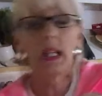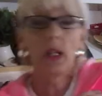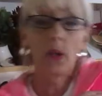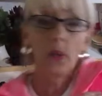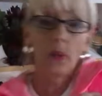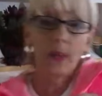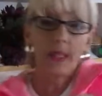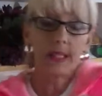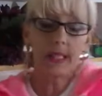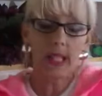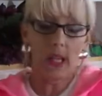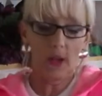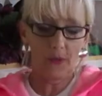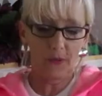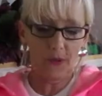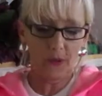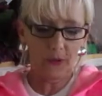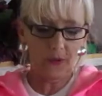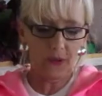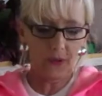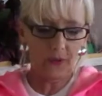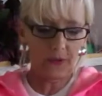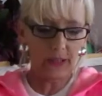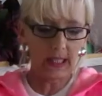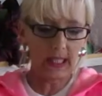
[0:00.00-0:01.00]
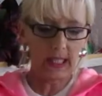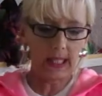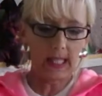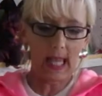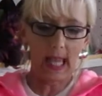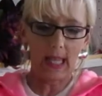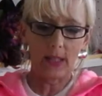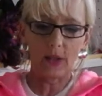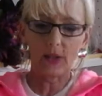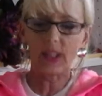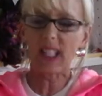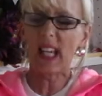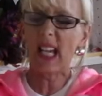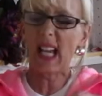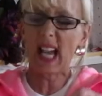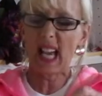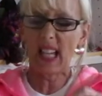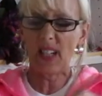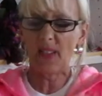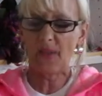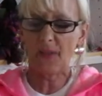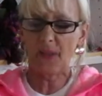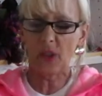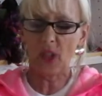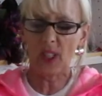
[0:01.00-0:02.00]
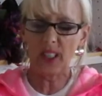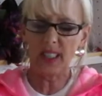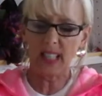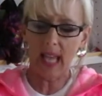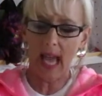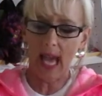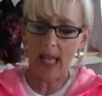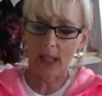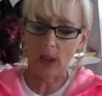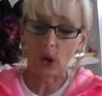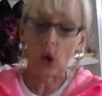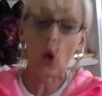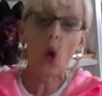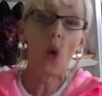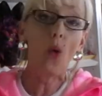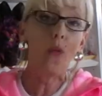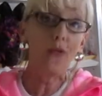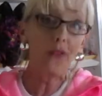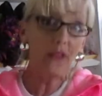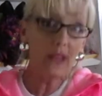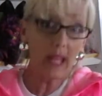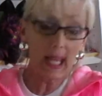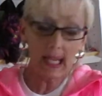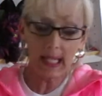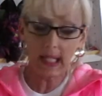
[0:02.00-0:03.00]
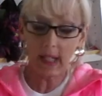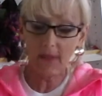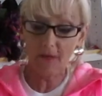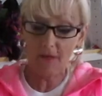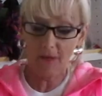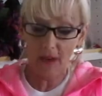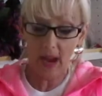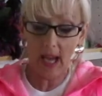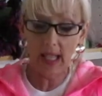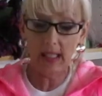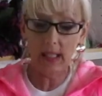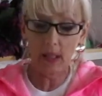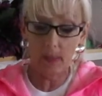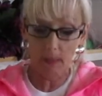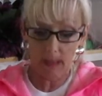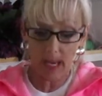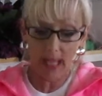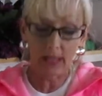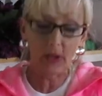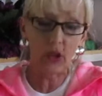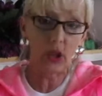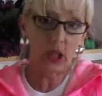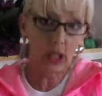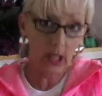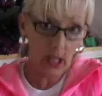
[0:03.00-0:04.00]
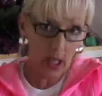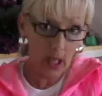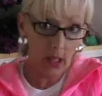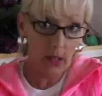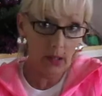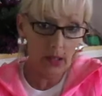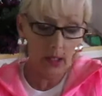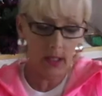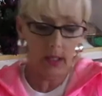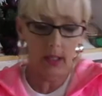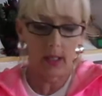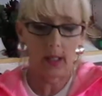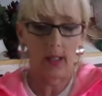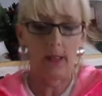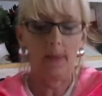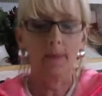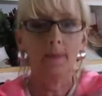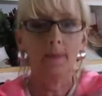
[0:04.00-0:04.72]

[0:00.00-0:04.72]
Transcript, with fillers: it would sell for $15. I got it for a dollar. Hopefully I can find the matching Garnigan.